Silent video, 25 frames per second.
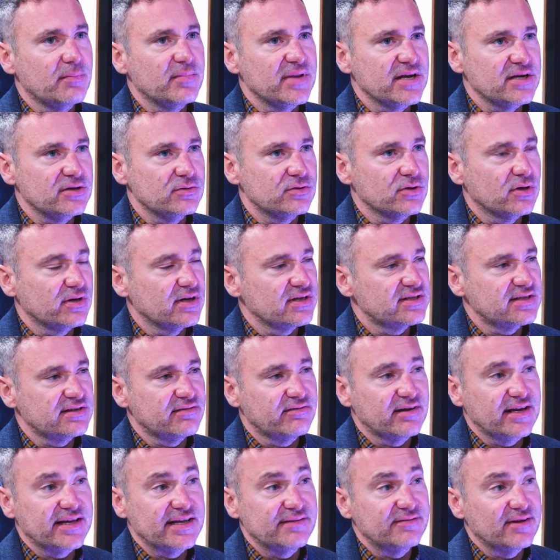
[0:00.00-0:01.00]
mean you don't
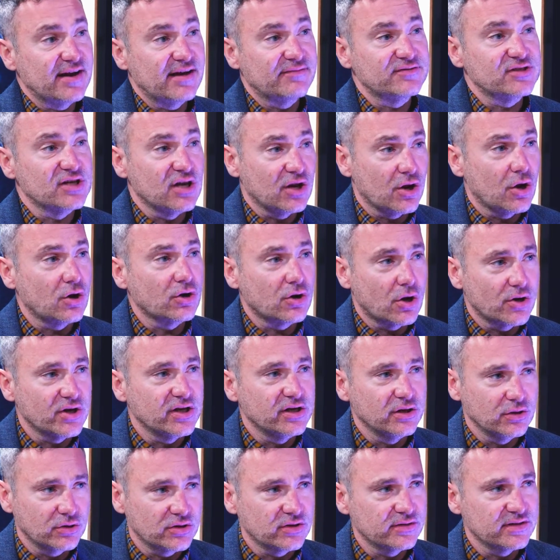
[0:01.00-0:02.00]
necessarily even have to log on
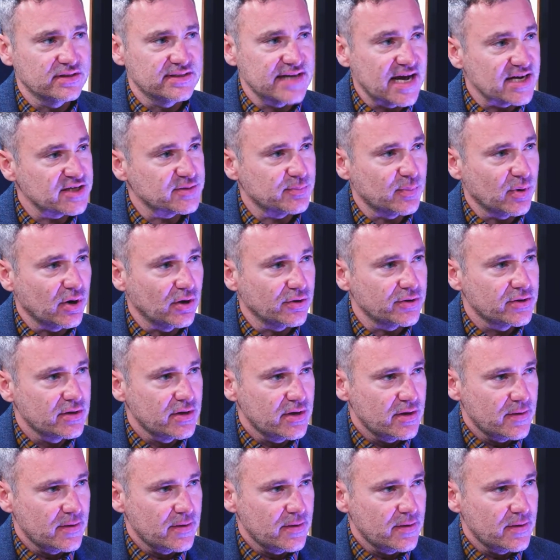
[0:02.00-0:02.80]
and look at the dashboard.